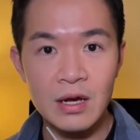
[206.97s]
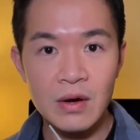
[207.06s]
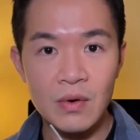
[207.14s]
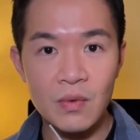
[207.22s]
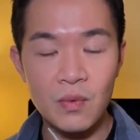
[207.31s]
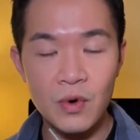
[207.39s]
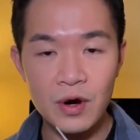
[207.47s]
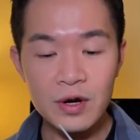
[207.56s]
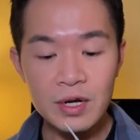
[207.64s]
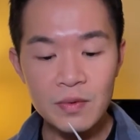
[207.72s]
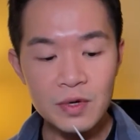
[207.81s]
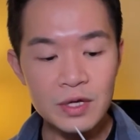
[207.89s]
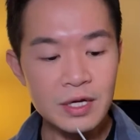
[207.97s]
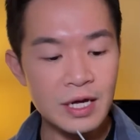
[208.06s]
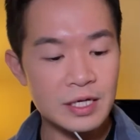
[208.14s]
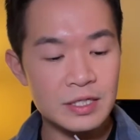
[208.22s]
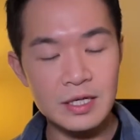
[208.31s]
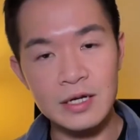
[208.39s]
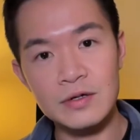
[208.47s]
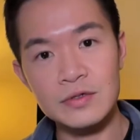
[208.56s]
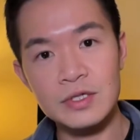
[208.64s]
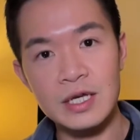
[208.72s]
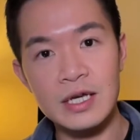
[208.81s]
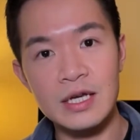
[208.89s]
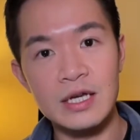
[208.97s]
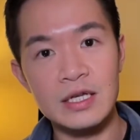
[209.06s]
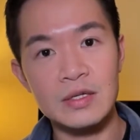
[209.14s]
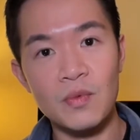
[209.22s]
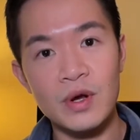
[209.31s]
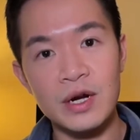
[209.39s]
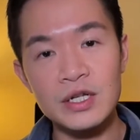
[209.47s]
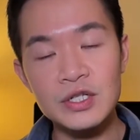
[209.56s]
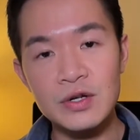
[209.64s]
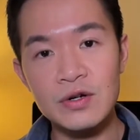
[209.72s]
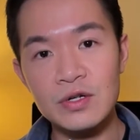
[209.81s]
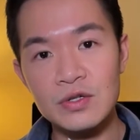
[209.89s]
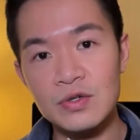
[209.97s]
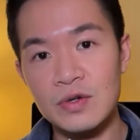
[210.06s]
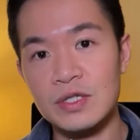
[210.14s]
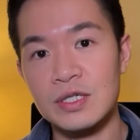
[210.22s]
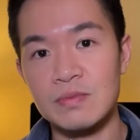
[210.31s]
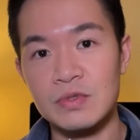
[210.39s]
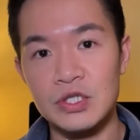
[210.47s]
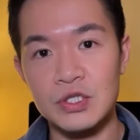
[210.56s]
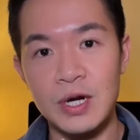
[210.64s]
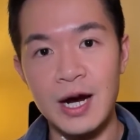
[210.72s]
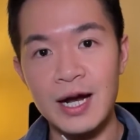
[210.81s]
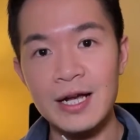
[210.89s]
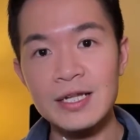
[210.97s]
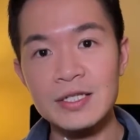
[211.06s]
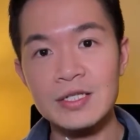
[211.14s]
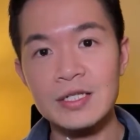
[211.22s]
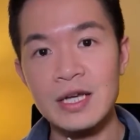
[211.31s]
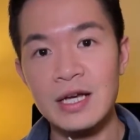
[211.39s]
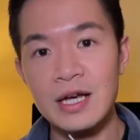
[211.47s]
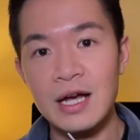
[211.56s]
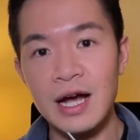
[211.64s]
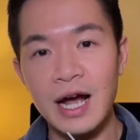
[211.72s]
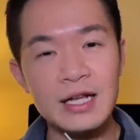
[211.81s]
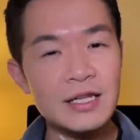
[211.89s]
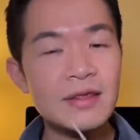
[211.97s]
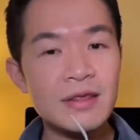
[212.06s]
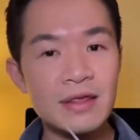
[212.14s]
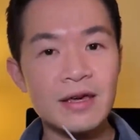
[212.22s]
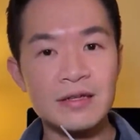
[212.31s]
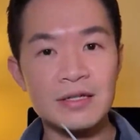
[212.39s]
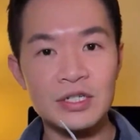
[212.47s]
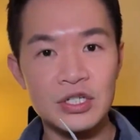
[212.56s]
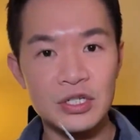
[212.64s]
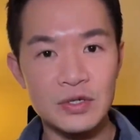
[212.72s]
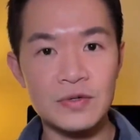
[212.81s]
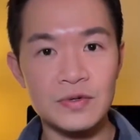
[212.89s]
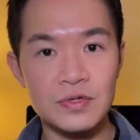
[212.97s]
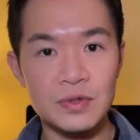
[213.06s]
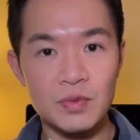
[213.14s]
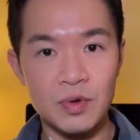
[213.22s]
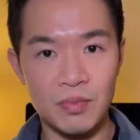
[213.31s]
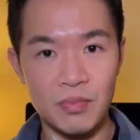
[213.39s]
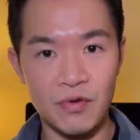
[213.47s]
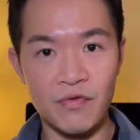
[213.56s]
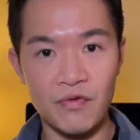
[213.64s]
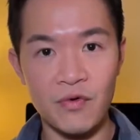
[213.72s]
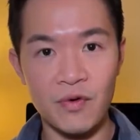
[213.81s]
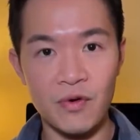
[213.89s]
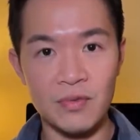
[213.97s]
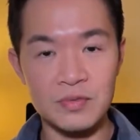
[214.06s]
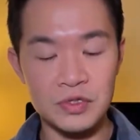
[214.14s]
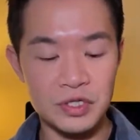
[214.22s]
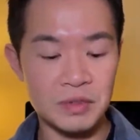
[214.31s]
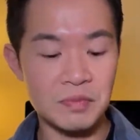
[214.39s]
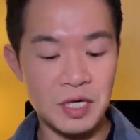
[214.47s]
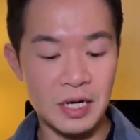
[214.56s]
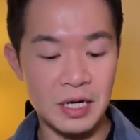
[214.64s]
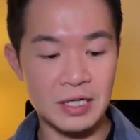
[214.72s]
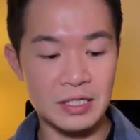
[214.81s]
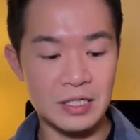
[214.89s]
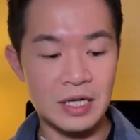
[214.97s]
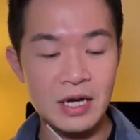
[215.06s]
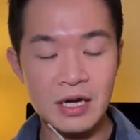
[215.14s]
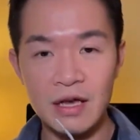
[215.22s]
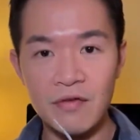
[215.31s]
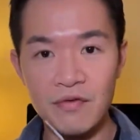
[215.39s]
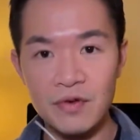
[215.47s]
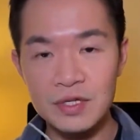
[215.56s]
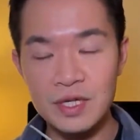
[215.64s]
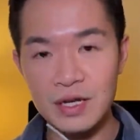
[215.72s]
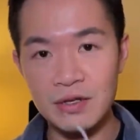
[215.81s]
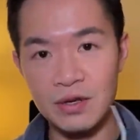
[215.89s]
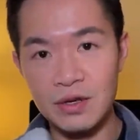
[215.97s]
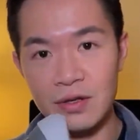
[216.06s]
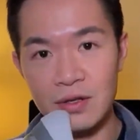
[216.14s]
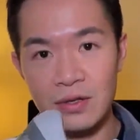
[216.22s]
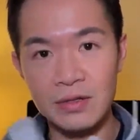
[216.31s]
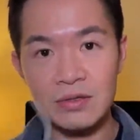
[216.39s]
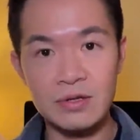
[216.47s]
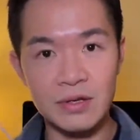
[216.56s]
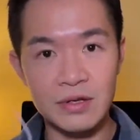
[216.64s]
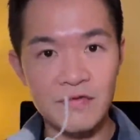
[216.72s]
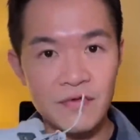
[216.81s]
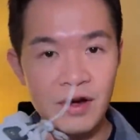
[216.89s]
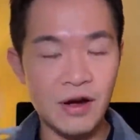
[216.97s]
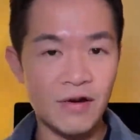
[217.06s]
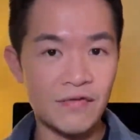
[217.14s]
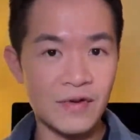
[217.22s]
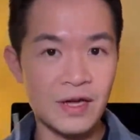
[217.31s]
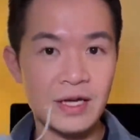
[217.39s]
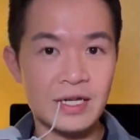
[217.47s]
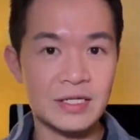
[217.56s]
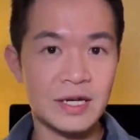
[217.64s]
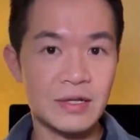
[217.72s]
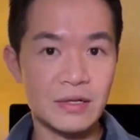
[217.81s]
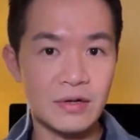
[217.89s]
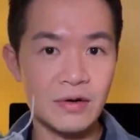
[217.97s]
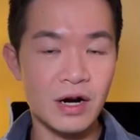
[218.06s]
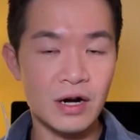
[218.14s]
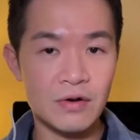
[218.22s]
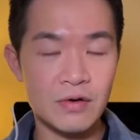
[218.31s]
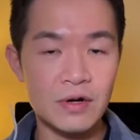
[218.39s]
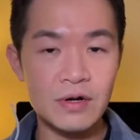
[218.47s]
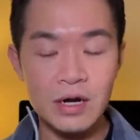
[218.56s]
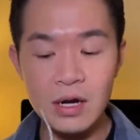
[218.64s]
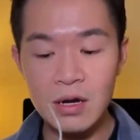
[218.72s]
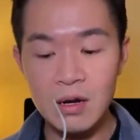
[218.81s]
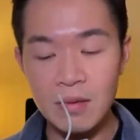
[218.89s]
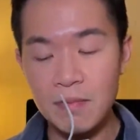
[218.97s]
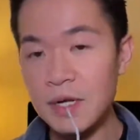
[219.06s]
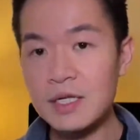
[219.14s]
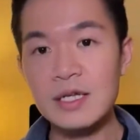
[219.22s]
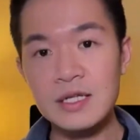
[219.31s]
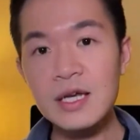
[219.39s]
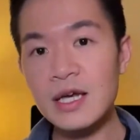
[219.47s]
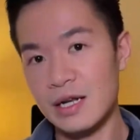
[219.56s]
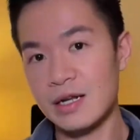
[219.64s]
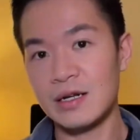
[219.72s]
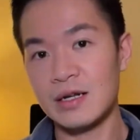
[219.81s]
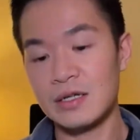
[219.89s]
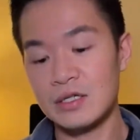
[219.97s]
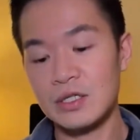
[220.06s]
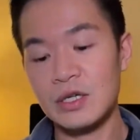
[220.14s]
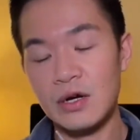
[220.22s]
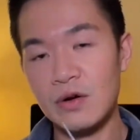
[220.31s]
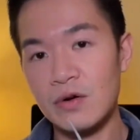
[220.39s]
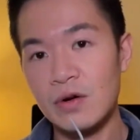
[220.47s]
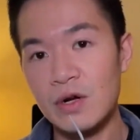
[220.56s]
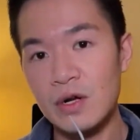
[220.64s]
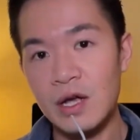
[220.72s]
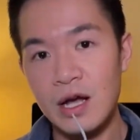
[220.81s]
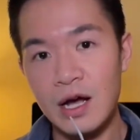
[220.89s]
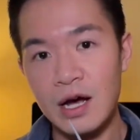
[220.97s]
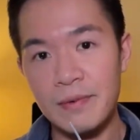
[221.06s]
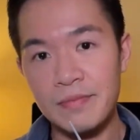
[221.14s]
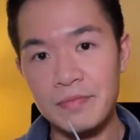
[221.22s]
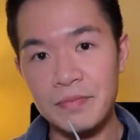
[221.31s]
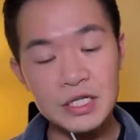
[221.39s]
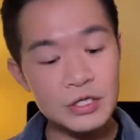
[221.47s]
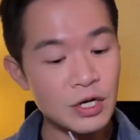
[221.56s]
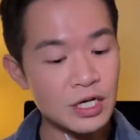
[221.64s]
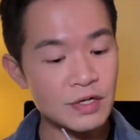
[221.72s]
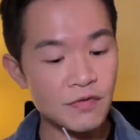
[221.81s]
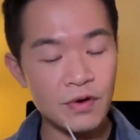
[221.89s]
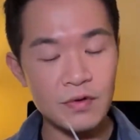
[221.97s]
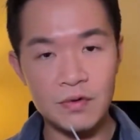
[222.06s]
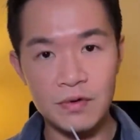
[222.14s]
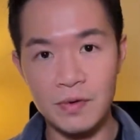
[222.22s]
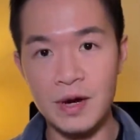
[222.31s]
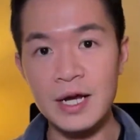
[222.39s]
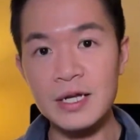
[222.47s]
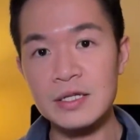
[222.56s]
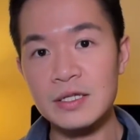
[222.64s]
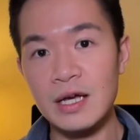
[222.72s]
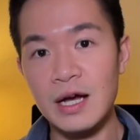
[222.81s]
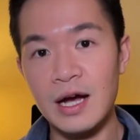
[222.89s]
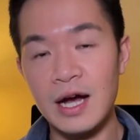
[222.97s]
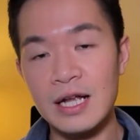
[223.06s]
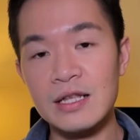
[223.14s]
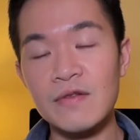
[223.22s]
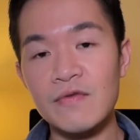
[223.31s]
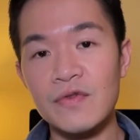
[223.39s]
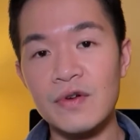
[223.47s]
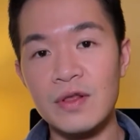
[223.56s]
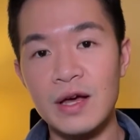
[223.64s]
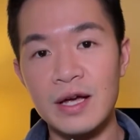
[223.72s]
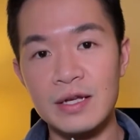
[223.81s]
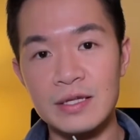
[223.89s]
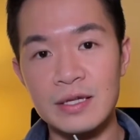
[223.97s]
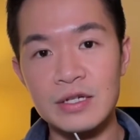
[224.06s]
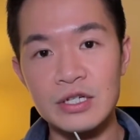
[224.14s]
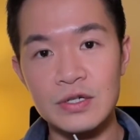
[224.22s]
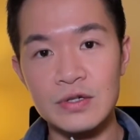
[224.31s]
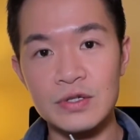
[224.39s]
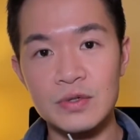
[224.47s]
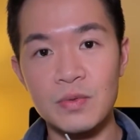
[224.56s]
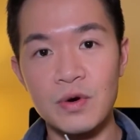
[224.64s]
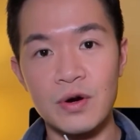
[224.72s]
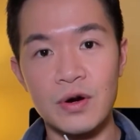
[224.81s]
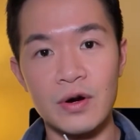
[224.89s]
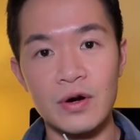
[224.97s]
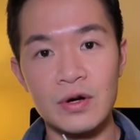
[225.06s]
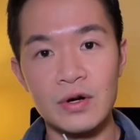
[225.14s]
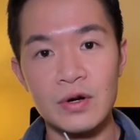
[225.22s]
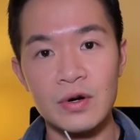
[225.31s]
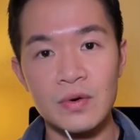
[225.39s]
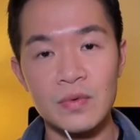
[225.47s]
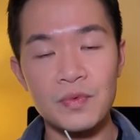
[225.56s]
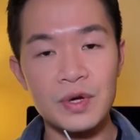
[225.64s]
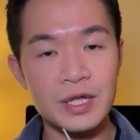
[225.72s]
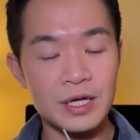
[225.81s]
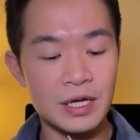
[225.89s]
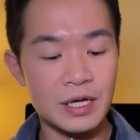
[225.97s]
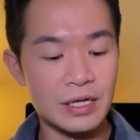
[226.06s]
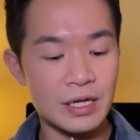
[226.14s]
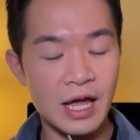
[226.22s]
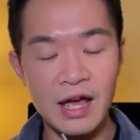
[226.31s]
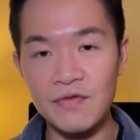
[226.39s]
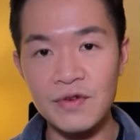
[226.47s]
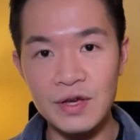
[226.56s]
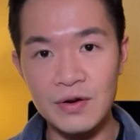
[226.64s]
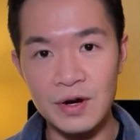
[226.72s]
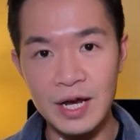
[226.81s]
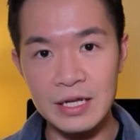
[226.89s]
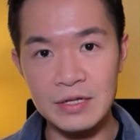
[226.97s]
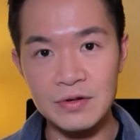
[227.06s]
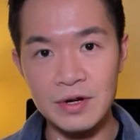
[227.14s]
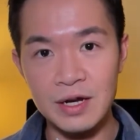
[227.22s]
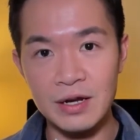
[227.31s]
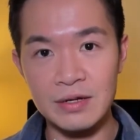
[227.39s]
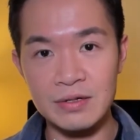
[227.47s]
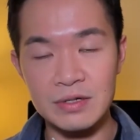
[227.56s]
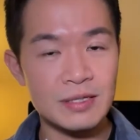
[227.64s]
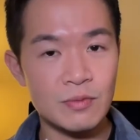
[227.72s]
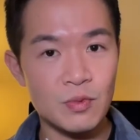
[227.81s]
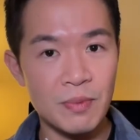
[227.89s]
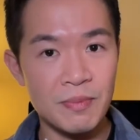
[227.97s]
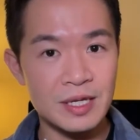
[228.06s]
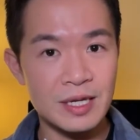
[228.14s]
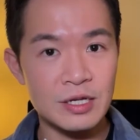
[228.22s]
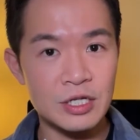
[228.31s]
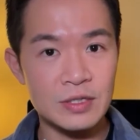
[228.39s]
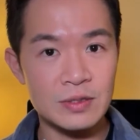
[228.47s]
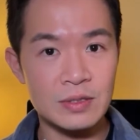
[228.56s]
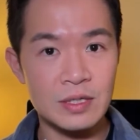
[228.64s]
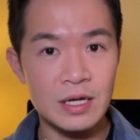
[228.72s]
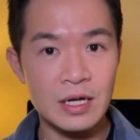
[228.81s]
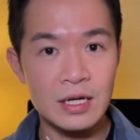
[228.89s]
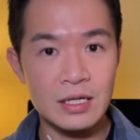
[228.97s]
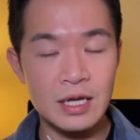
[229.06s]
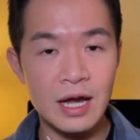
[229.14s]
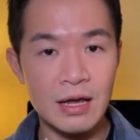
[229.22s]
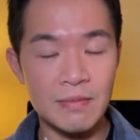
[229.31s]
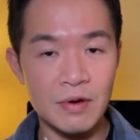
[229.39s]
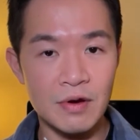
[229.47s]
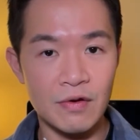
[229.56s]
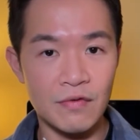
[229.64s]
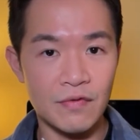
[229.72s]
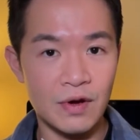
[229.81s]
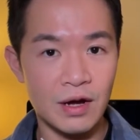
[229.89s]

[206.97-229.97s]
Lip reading: Where it really excels is when I started doing some strides. I didn't think these shoes would perform just because it feels like the lift off is a little awkward, but they did. So my strides felt great. I didn't feel like these shoes were really heavy or hindering repetition type of